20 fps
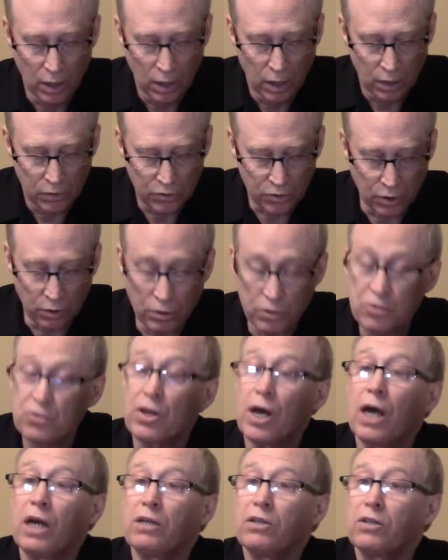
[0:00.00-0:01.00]
So the
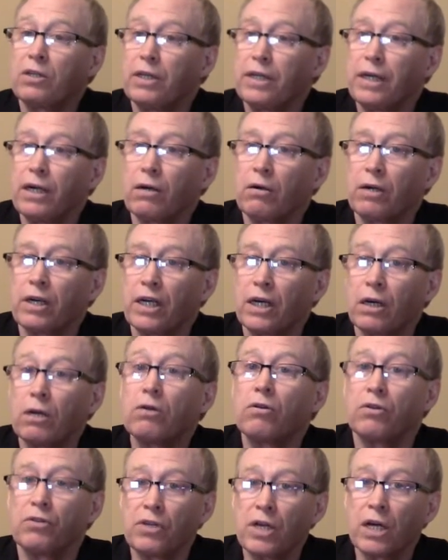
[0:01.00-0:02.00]
size of the area under
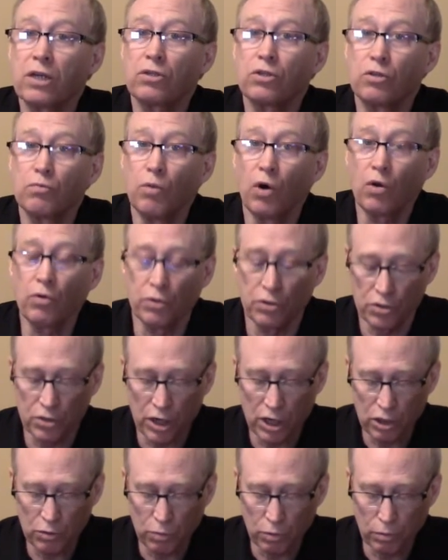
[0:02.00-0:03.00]
the Texas Mold
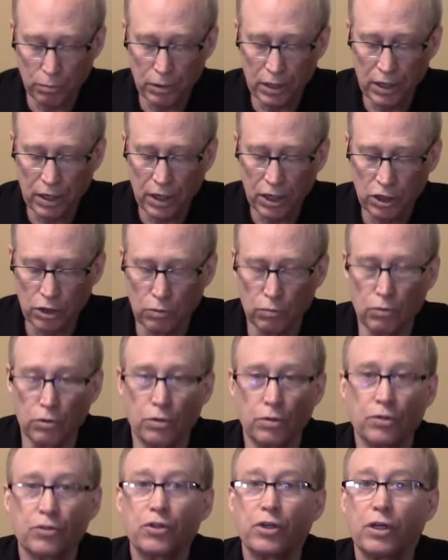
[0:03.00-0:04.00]
Assessment Remediation
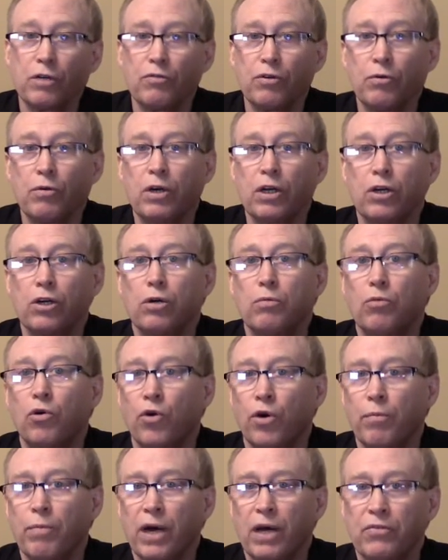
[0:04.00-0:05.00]
Rules, and if you want to know more
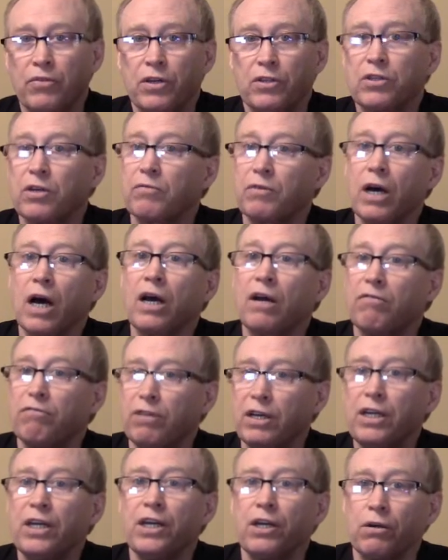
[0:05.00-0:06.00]
about this, I've got a
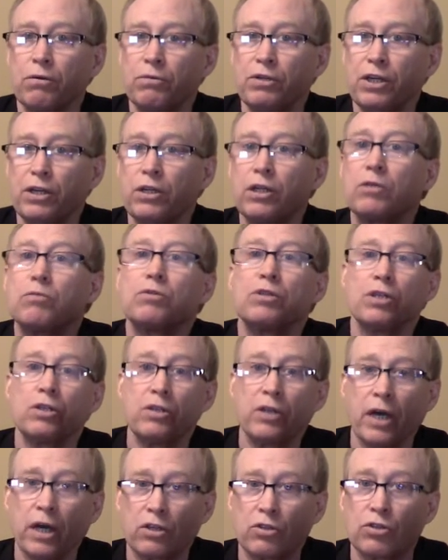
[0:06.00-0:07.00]
video dealing with the
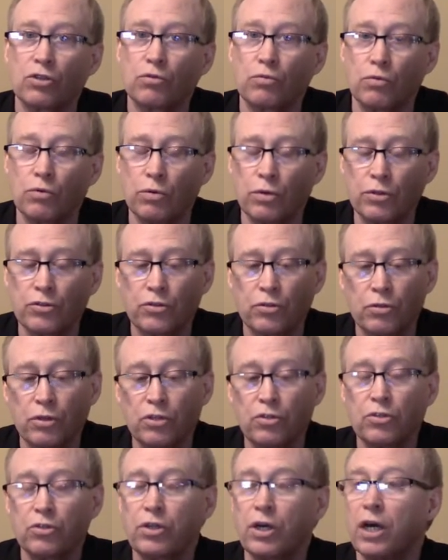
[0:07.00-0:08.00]
Texas rules. So this
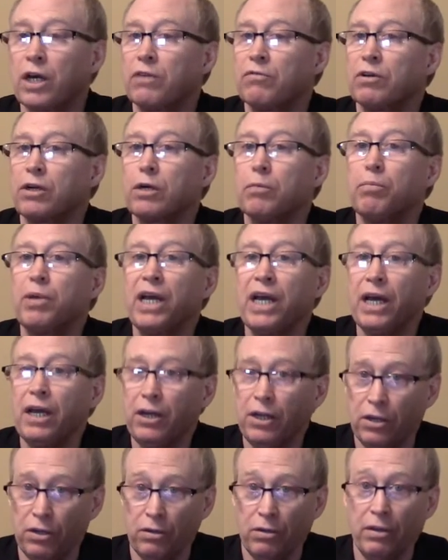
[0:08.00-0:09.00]
is kind of a
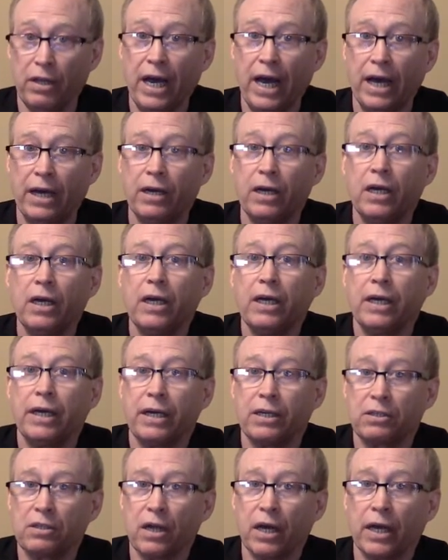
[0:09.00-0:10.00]
companion to that.
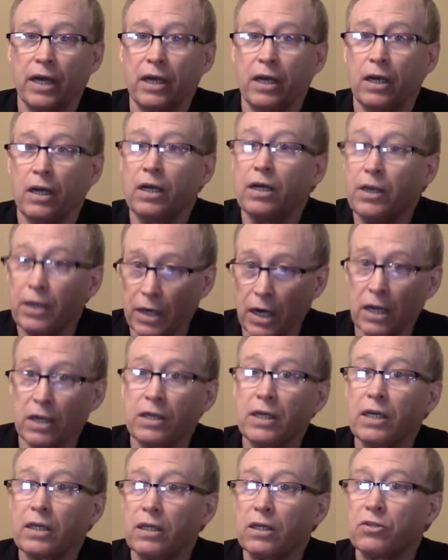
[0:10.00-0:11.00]
It's like, you got to
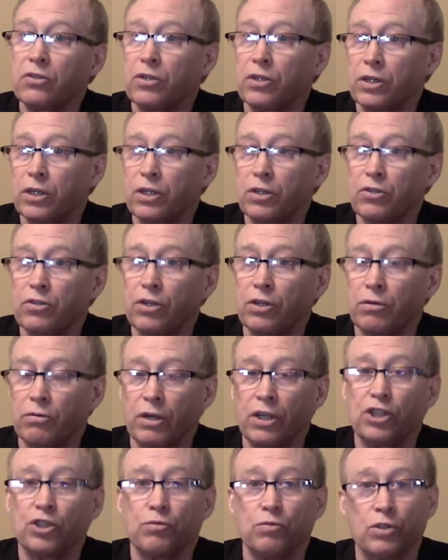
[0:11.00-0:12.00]
take this into
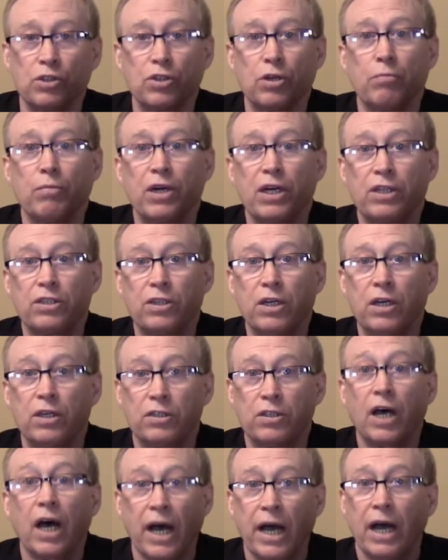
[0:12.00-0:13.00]
consideration when somebody says
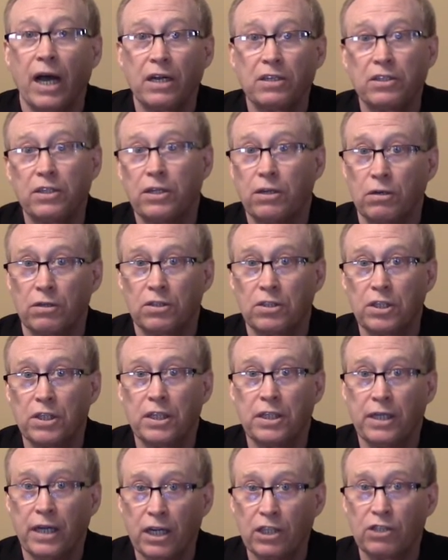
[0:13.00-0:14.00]

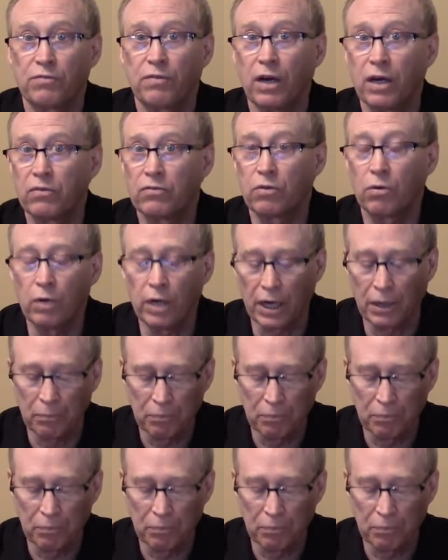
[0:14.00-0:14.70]
IICRC S520.